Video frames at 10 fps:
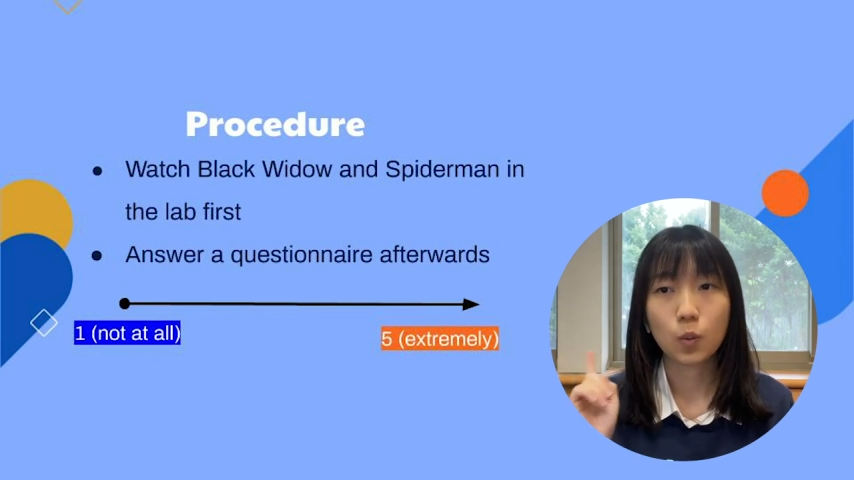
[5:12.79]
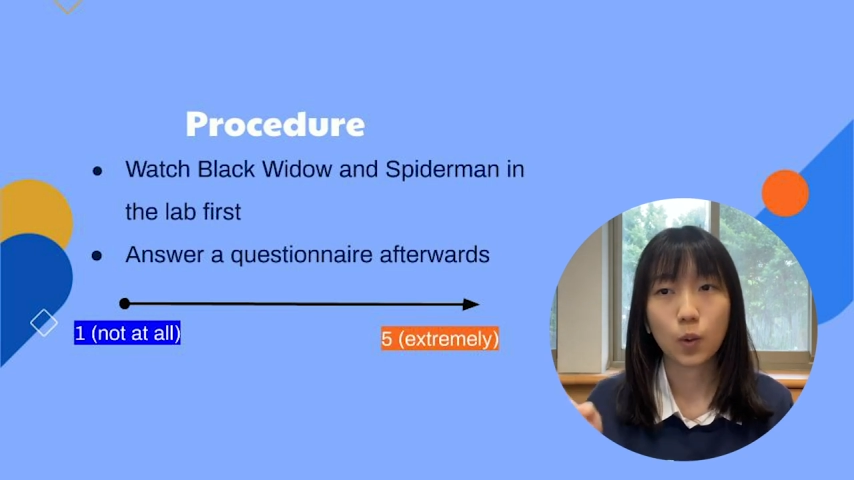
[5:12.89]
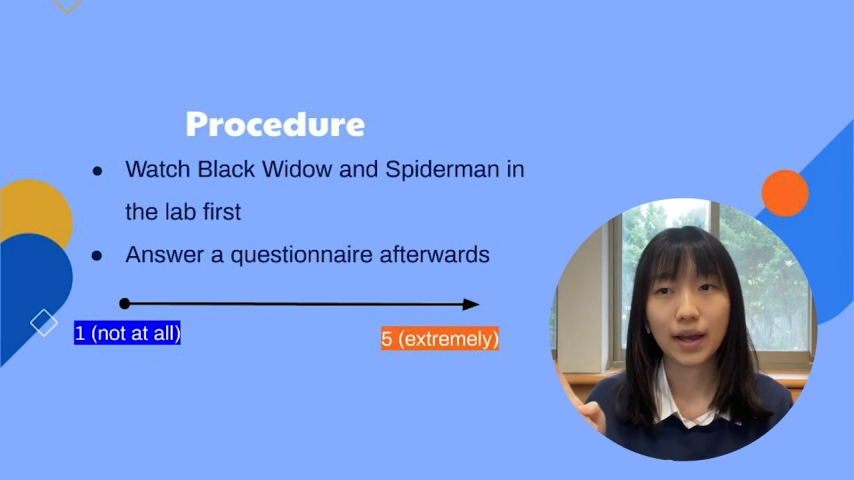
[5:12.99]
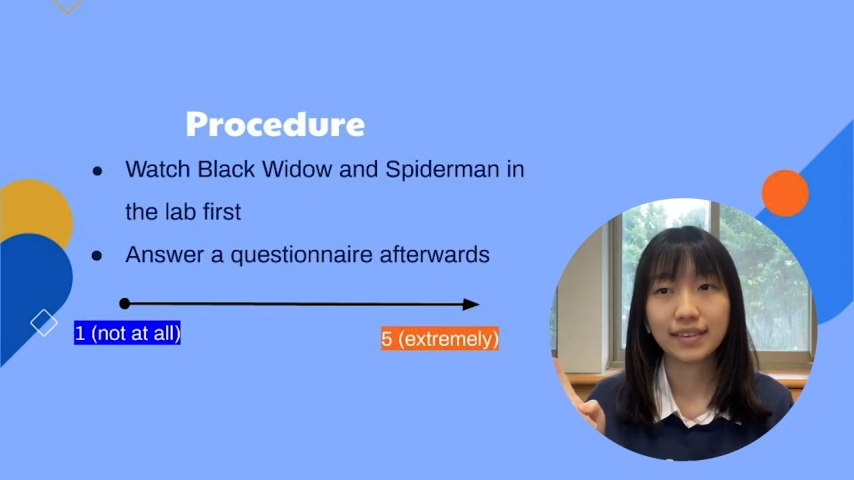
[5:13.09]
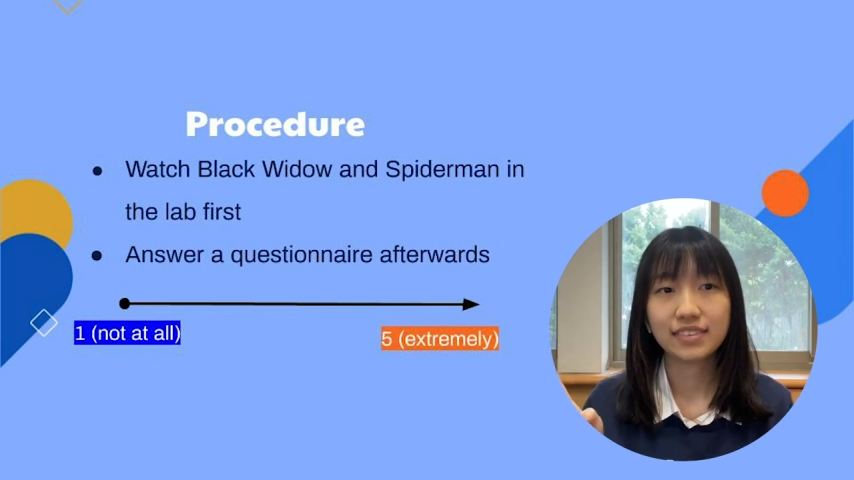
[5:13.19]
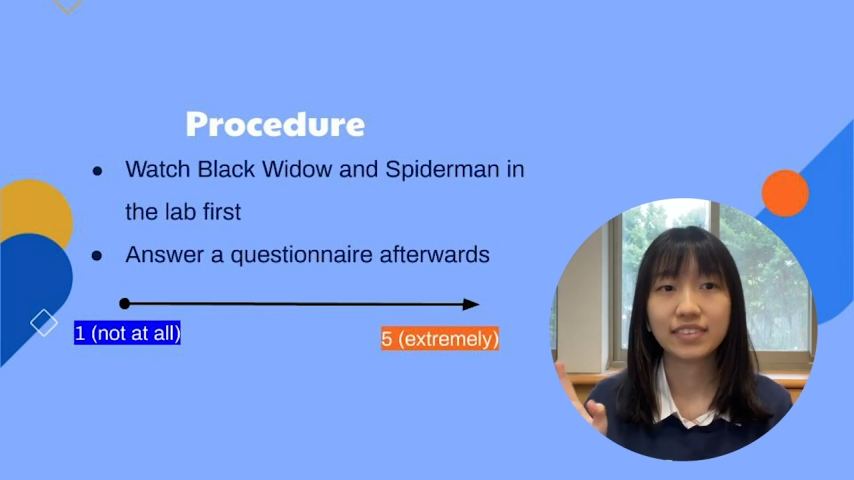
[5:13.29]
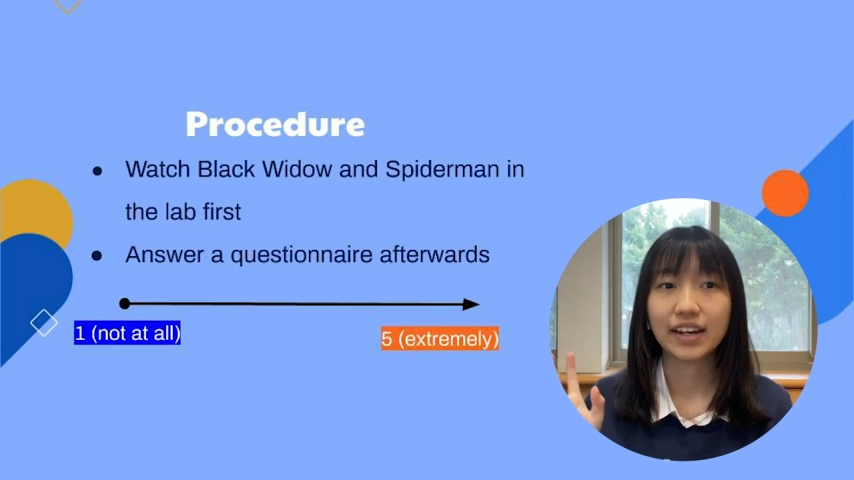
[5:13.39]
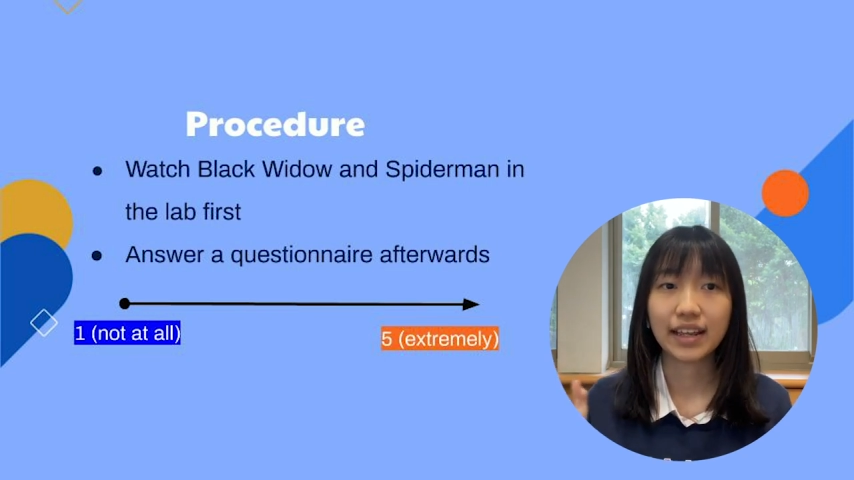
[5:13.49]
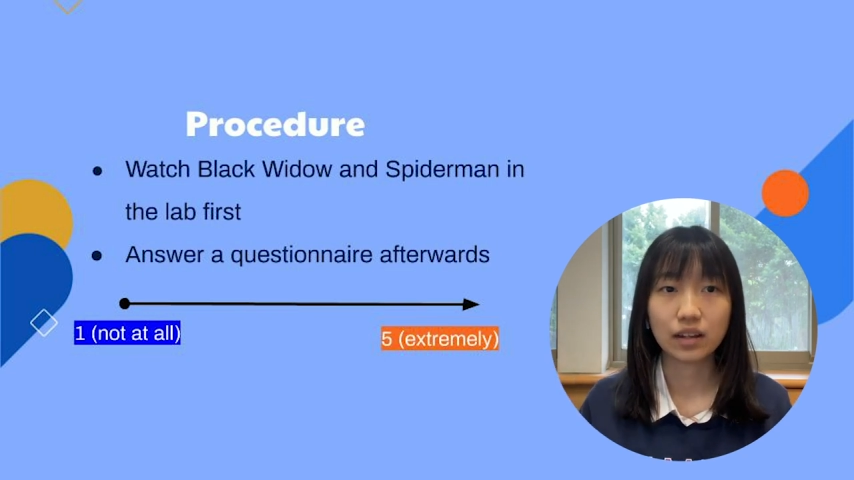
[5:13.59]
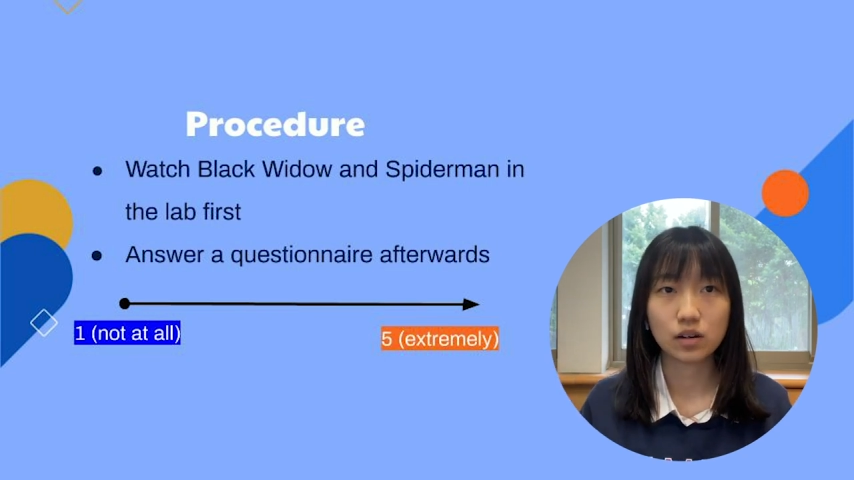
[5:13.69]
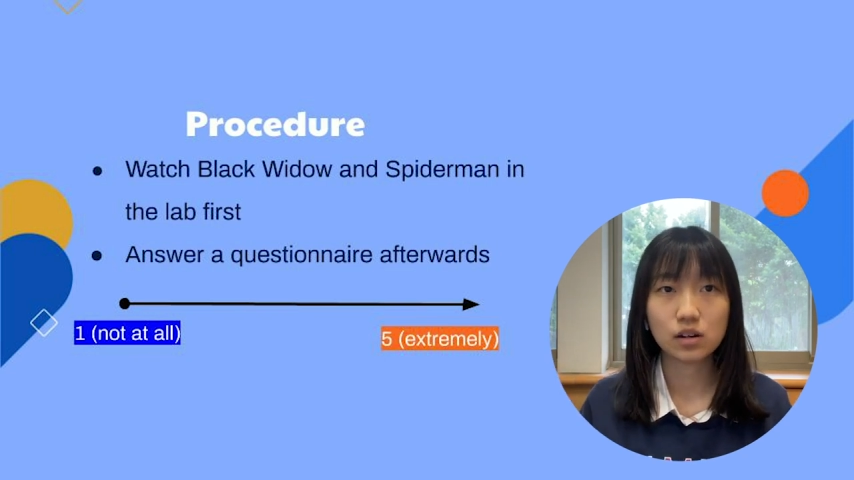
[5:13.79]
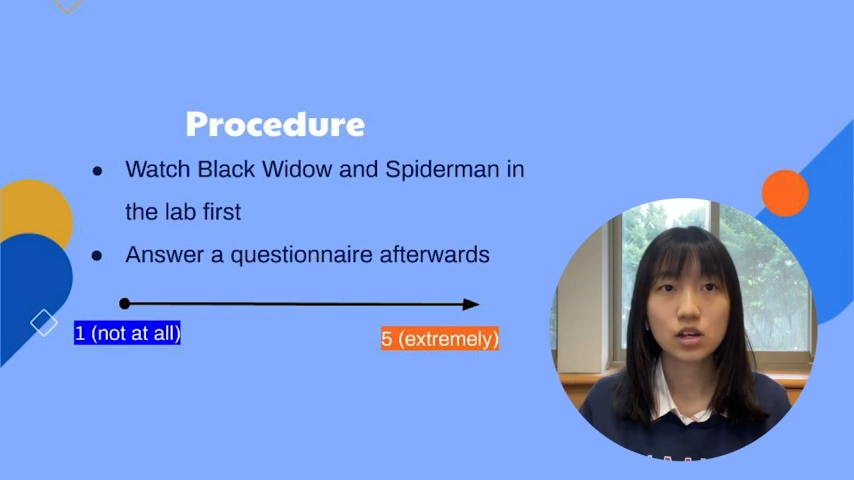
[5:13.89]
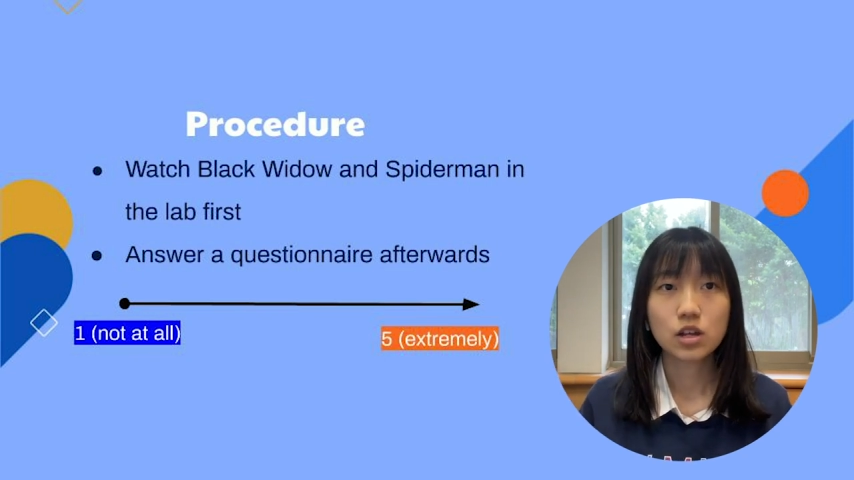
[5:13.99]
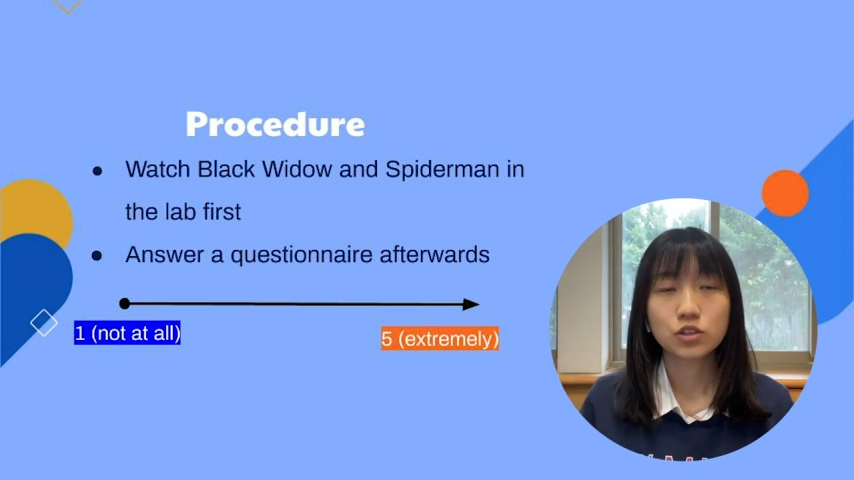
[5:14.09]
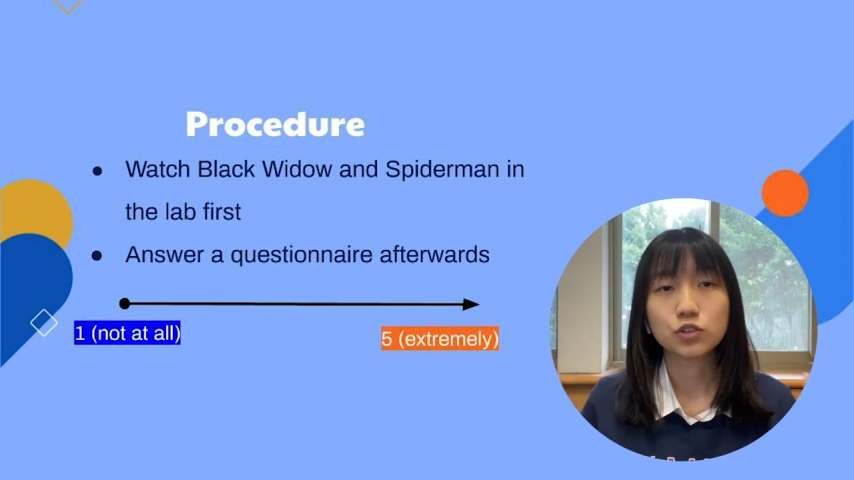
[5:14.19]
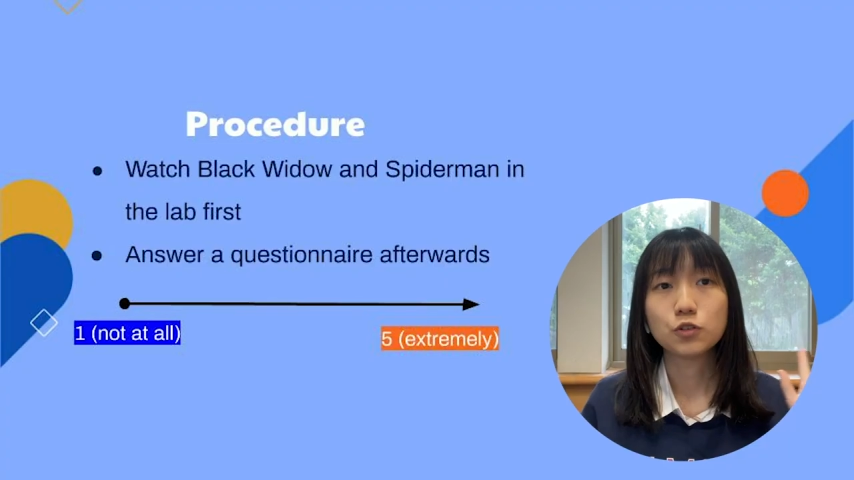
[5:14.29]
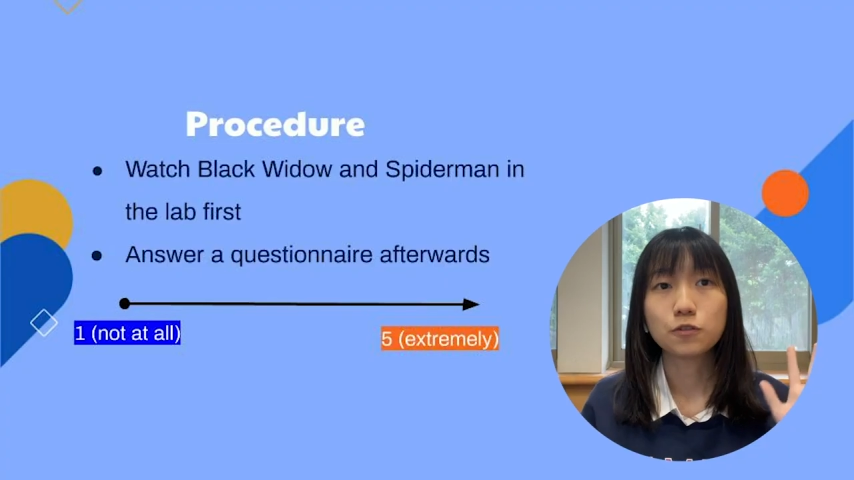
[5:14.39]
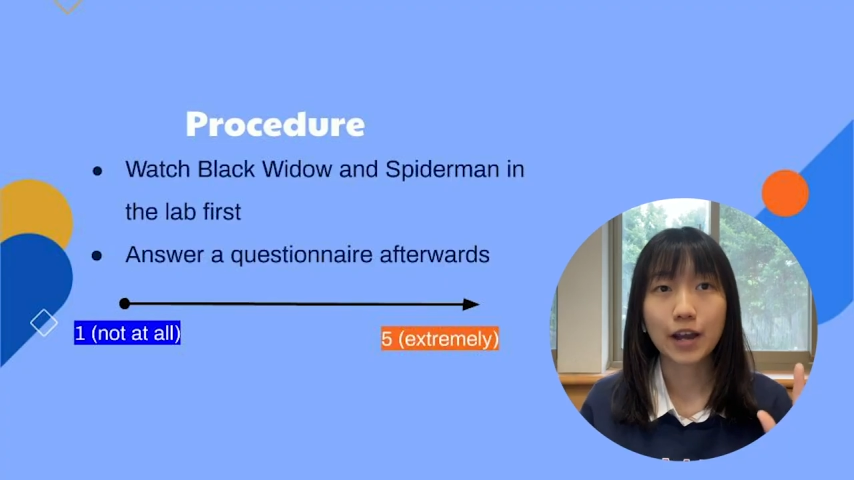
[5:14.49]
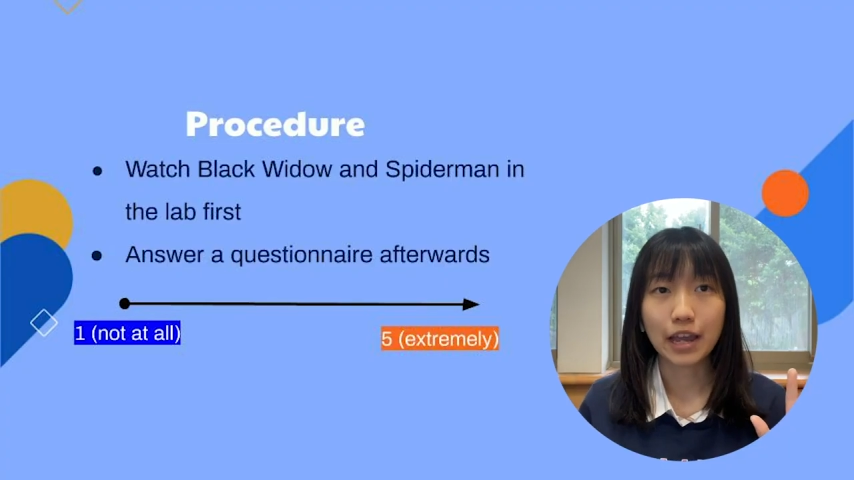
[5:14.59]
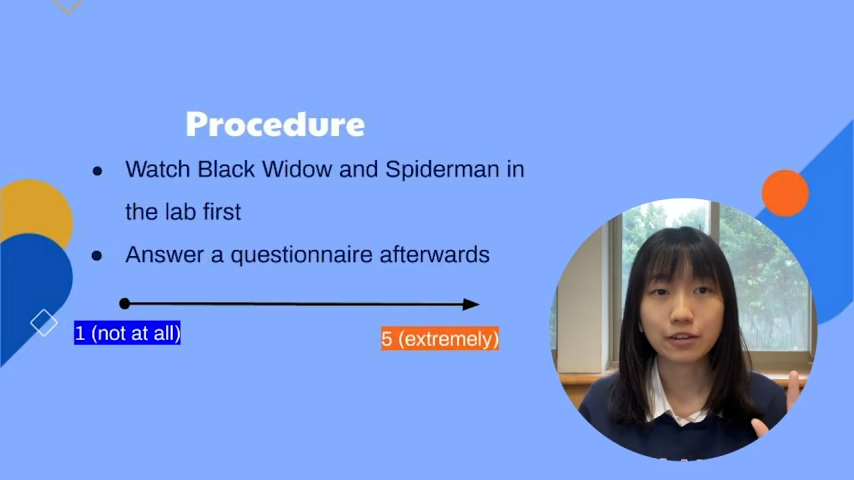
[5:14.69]
1 level to
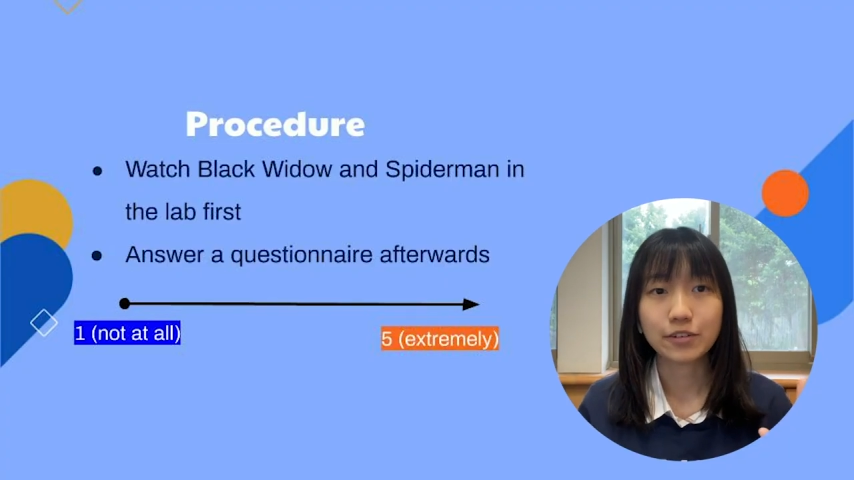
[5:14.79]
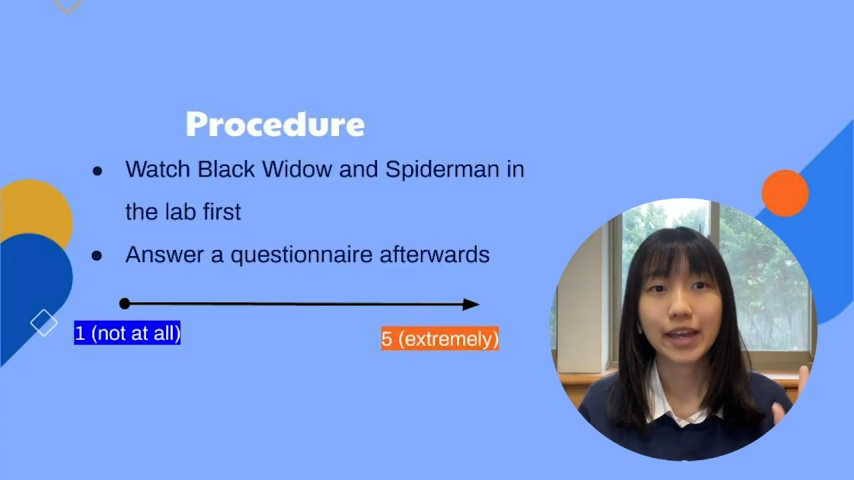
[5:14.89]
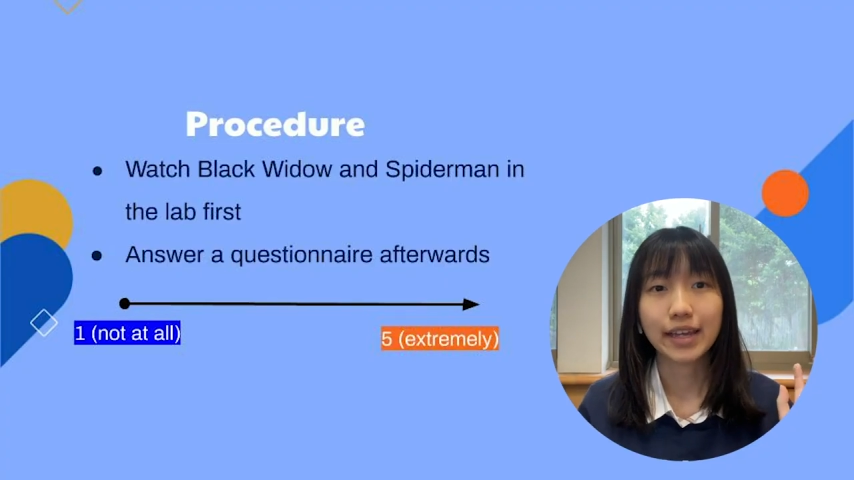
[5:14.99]
5